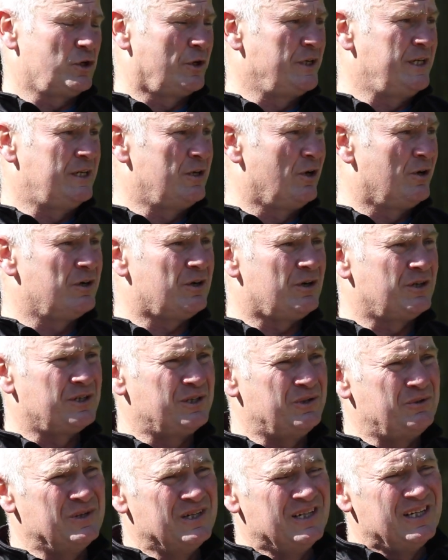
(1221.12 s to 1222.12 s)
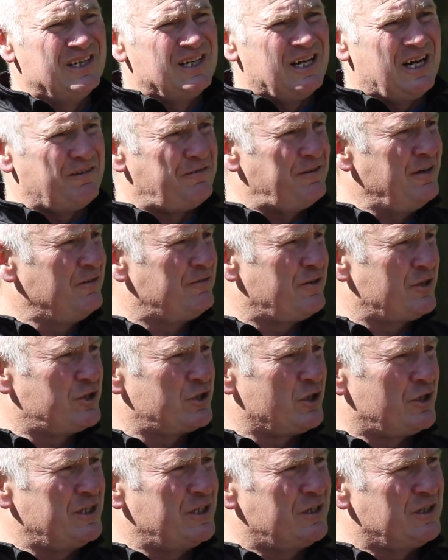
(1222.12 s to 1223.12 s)
Johnny Goddard, who I feel for
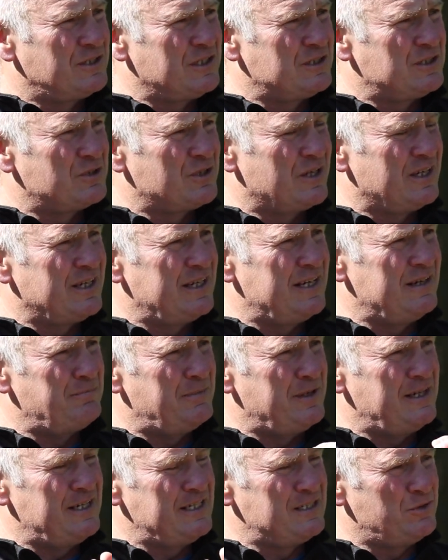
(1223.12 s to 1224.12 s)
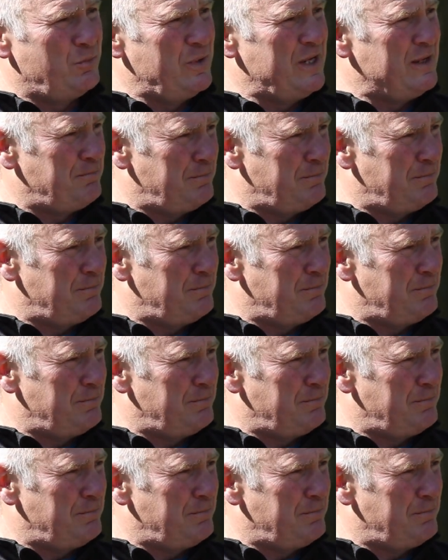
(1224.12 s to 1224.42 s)
Johnny because this is going to be his way